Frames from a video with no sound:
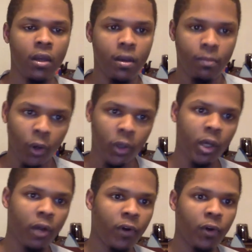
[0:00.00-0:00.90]
Markelle
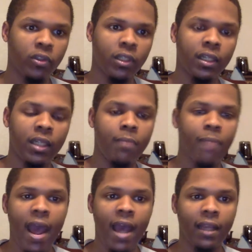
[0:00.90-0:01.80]
Fultz looked at
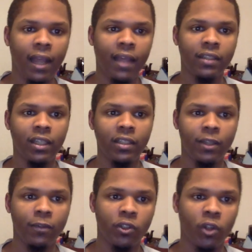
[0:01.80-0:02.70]
bad last season. He
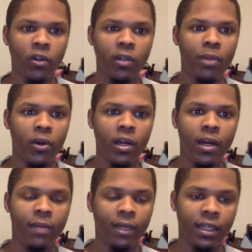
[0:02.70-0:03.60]
was starting to build up.
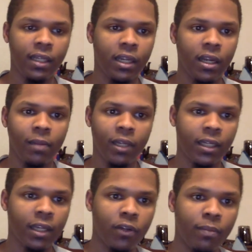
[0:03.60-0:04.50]
Then he ended up looking a
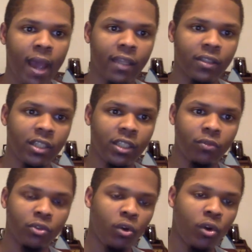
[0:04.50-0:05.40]
little bad as the season
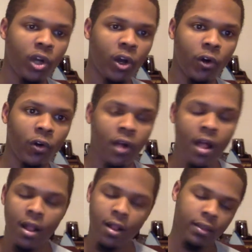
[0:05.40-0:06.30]
was going on.
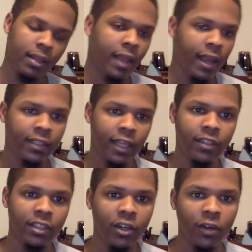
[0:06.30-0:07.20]
Then he had his
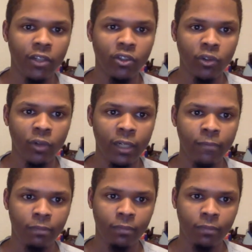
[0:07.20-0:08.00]
ACL injury.